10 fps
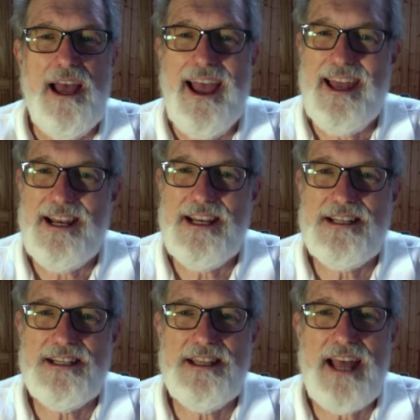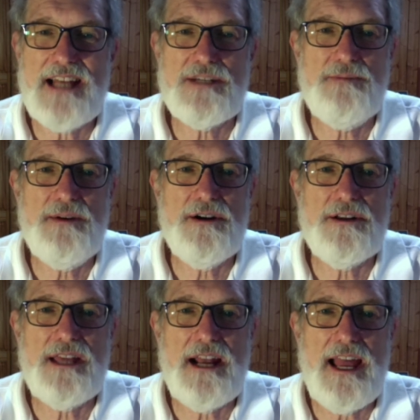and it is in that spirit
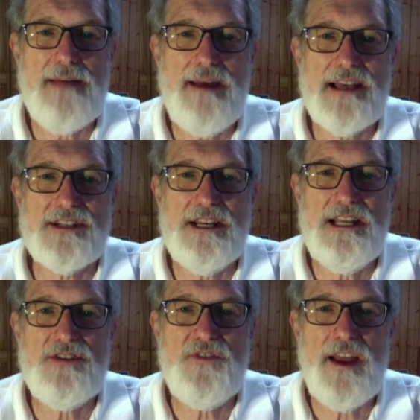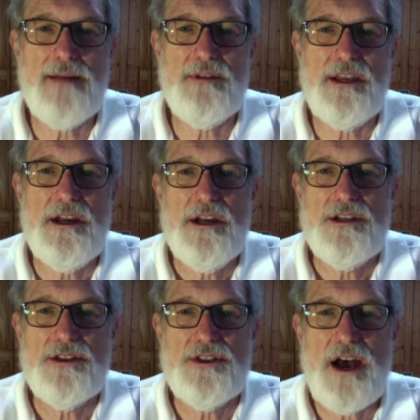that I am asking each family
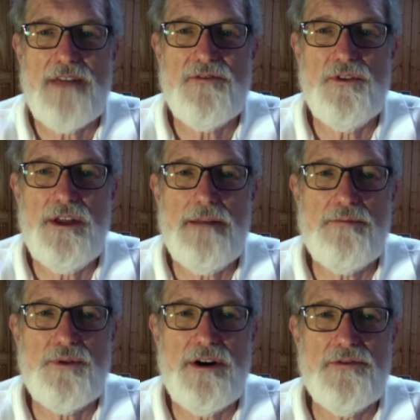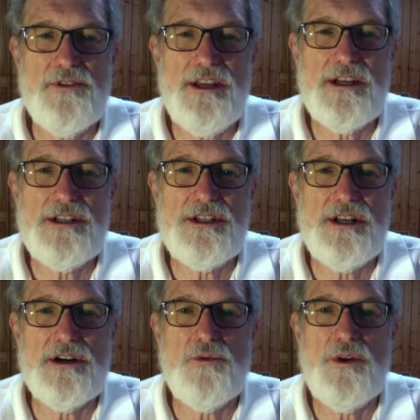to thoughtfully and prayerfully
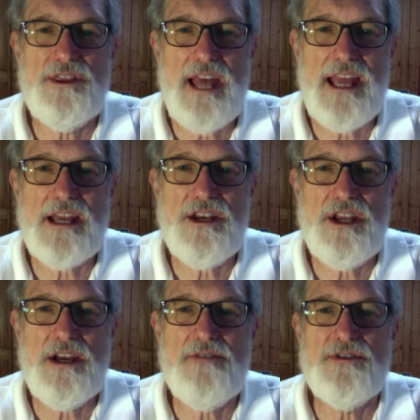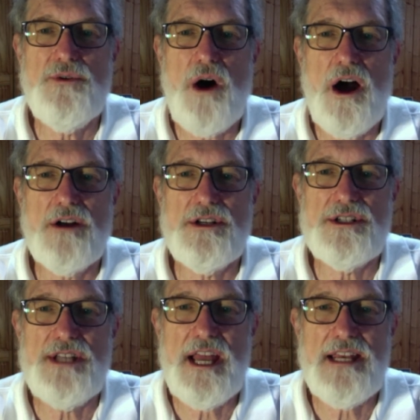consider what they can give to Agnus
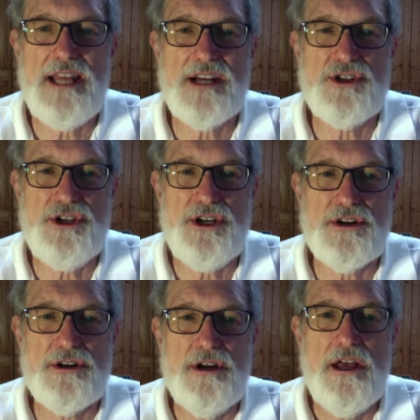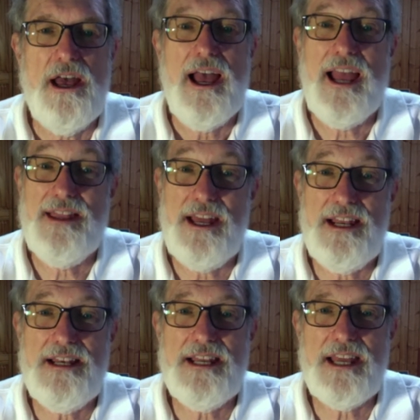Dei next year and then
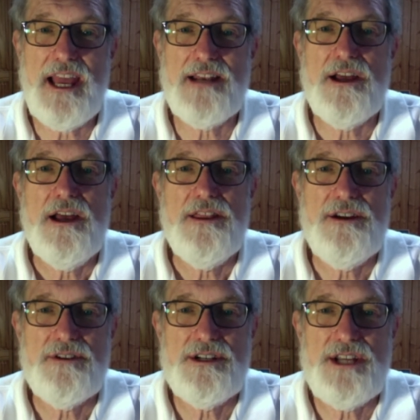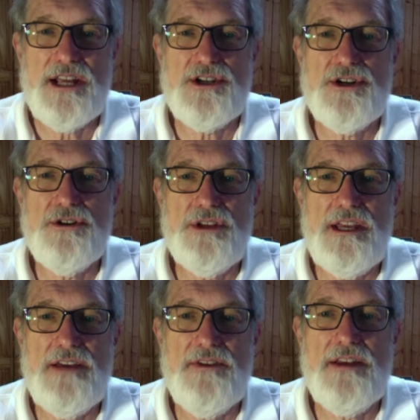indicate their intentional
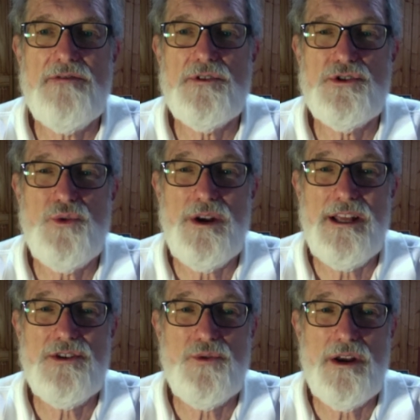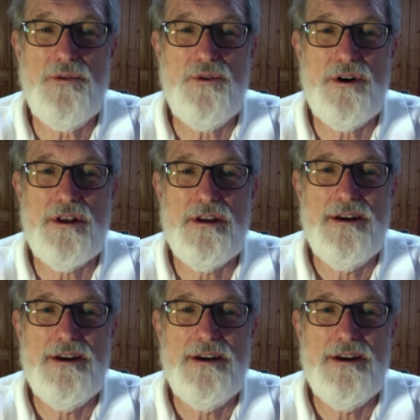giving for 2021.